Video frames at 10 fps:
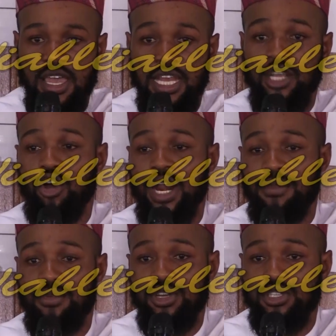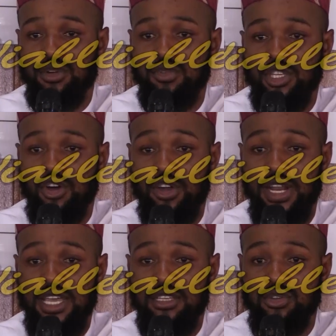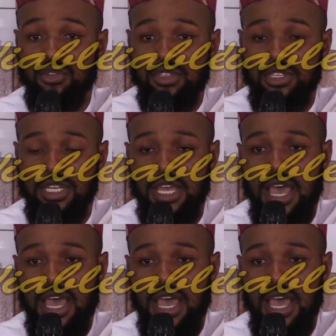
in collaboration with other youth